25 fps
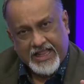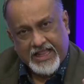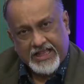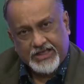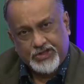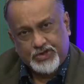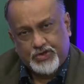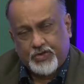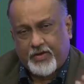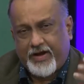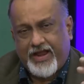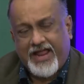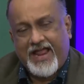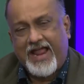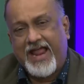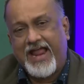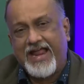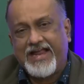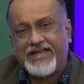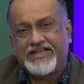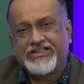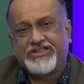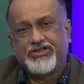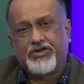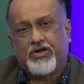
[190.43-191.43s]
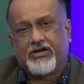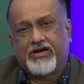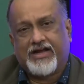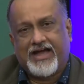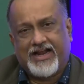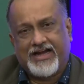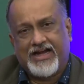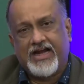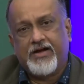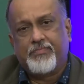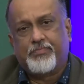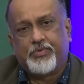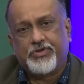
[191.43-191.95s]
So A is your
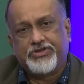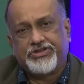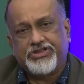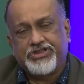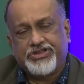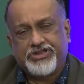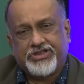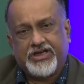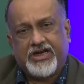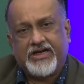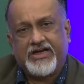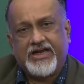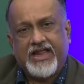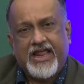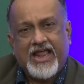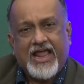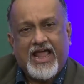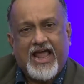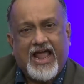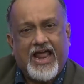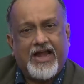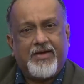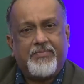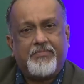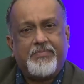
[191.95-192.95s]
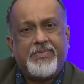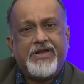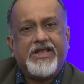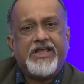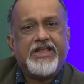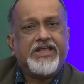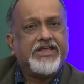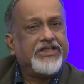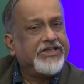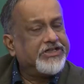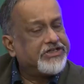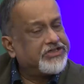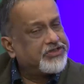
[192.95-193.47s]
current position and
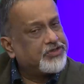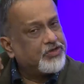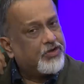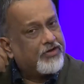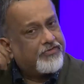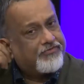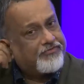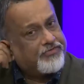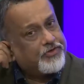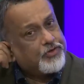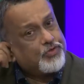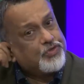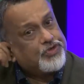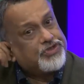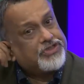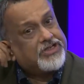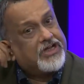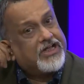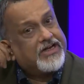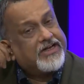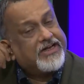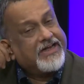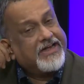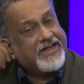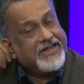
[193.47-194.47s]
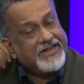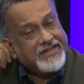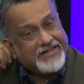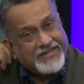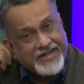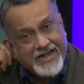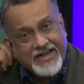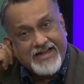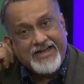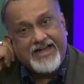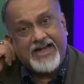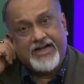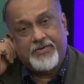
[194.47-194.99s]
B is your future
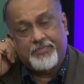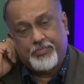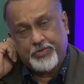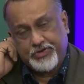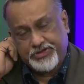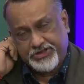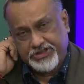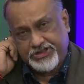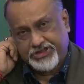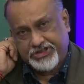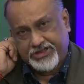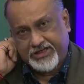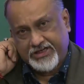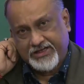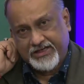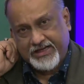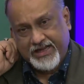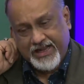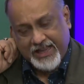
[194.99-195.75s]
intended position.